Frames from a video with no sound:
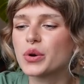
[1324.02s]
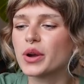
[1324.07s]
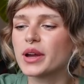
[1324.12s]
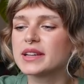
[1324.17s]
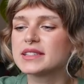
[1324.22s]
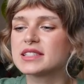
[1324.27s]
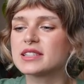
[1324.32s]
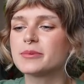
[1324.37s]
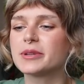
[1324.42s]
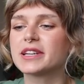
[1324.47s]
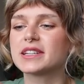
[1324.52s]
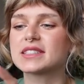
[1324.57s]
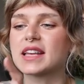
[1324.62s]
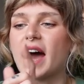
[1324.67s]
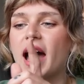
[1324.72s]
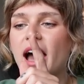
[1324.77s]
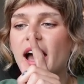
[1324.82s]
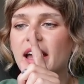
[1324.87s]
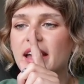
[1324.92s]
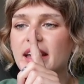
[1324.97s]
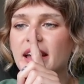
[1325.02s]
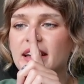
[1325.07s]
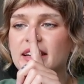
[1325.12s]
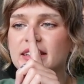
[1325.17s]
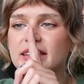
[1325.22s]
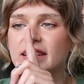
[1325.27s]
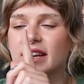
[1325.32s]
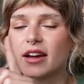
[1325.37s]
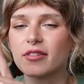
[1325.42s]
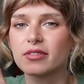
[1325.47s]
crazy because I had
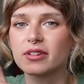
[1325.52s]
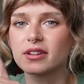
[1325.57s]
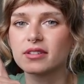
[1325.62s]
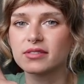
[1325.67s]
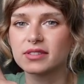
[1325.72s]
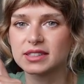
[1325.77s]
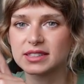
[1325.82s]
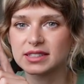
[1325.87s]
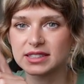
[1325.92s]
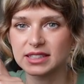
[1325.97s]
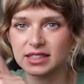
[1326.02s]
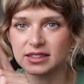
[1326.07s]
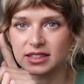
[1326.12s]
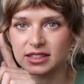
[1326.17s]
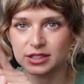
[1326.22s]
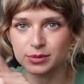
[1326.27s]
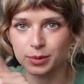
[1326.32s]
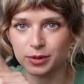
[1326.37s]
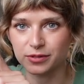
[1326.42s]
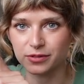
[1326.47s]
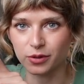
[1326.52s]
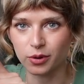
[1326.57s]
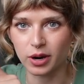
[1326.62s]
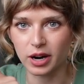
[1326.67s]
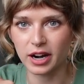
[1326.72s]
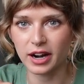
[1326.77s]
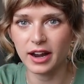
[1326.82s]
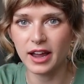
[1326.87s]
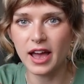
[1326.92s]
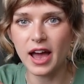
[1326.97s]
never even seen this
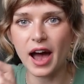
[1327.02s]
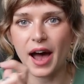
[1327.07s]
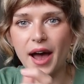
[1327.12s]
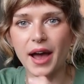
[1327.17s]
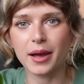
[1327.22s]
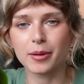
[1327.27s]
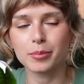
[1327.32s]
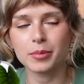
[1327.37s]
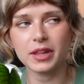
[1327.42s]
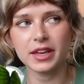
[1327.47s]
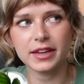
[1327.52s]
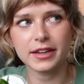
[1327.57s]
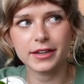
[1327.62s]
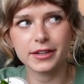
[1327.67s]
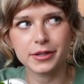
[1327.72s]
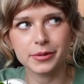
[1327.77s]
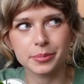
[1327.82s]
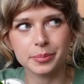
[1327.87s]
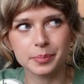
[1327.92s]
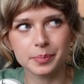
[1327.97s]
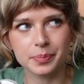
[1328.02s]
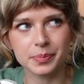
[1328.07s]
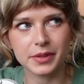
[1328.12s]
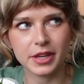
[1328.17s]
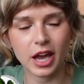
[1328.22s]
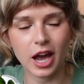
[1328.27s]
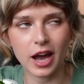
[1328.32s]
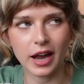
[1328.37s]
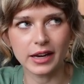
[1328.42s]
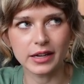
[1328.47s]
before. I'm like
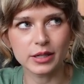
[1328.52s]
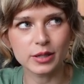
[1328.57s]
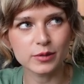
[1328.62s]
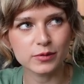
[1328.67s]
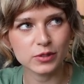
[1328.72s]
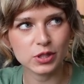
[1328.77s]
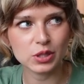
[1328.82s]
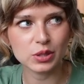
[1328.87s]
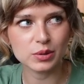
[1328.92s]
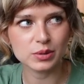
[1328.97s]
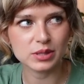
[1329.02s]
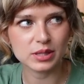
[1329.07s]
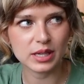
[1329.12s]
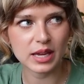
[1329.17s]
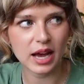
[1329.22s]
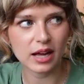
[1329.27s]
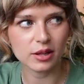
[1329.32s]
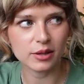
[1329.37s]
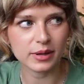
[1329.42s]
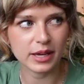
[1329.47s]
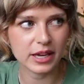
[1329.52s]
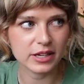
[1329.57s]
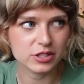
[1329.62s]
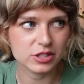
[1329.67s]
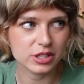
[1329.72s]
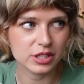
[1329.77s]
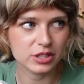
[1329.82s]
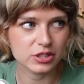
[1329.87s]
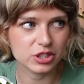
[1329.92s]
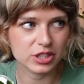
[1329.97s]
kind of new to the
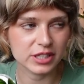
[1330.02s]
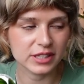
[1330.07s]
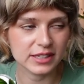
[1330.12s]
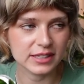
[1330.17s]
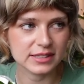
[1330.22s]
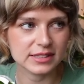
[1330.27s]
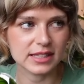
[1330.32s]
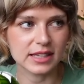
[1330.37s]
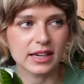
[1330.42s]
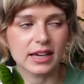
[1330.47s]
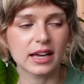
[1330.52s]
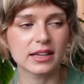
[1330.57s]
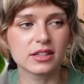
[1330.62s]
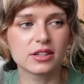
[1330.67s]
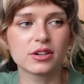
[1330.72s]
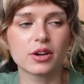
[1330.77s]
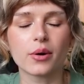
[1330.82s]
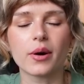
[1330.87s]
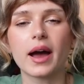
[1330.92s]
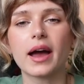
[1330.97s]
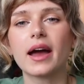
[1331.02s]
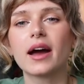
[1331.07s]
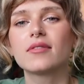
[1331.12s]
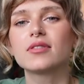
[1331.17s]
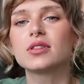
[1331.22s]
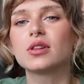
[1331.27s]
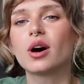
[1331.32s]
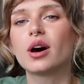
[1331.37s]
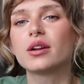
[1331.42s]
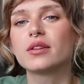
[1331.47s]
Alocasia genus. Like, you know, I have a
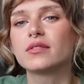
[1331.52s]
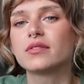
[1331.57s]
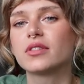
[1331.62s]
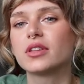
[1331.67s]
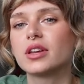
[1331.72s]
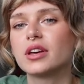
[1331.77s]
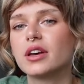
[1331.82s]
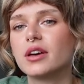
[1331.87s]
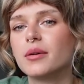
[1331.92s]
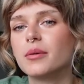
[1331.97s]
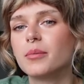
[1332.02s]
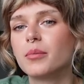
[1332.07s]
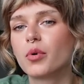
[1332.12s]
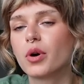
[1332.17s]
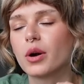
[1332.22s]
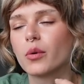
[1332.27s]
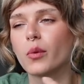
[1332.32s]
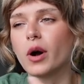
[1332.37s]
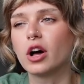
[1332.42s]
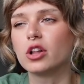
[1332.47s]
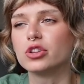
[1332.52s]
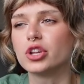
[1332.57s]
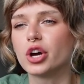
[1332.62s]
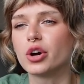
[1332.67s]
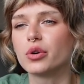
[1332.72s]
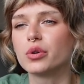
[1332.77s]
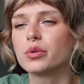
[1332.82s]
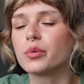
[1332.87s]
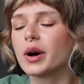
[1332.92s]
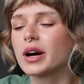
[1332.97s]
lot of the more
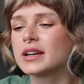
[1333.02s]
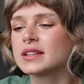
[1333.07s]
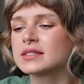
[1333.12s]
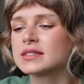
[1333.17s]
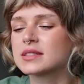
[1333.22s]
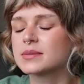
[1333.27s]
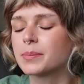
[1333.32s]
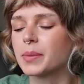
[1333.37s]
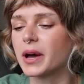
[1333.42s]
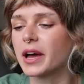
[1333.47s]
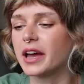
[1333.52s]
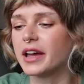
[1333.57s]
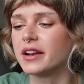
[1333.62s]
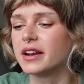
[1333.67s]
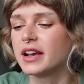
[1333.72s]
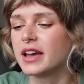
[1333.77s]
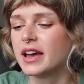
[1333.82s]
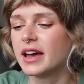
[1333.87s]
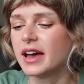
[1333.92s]
well-known ones, but